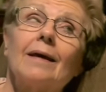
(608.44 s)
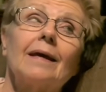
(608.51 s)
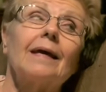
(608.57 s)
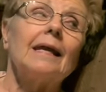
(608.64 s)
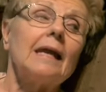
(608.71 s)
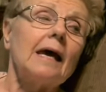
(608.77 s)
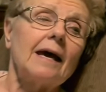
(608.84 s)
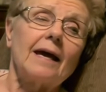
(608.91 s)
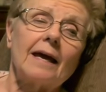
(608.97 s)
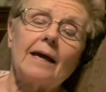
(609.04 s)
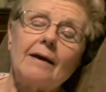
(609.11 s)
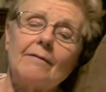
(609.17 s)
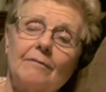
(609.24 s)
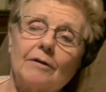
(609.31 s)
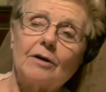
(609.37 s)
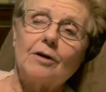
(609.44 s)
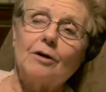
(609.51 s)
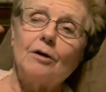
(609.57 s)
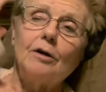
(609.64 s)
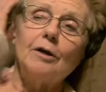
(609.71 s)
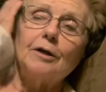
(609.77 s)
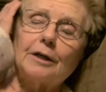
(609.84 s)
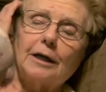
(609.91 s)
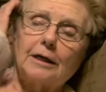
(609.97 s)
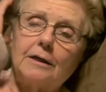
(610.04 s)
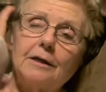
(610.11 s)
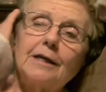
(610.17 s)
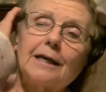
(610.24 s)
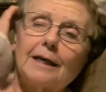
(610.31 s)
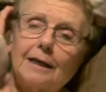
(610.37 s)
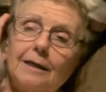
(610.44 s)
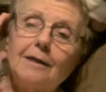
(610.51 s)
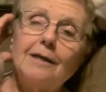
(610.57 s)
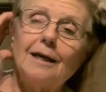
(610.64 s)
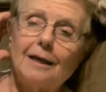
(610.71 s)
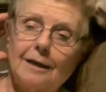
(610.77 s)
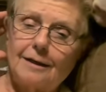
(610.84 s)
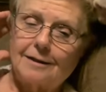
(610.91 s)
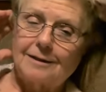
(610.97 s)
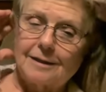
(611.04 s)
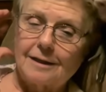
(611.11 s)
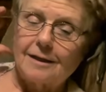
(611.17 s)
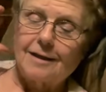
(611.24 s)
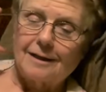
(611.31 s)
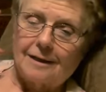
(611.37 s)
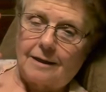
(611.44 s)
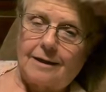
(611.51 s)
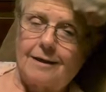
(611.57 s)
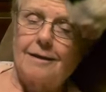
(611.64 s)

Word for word: Can I have a hug? Are you kissing Grammy?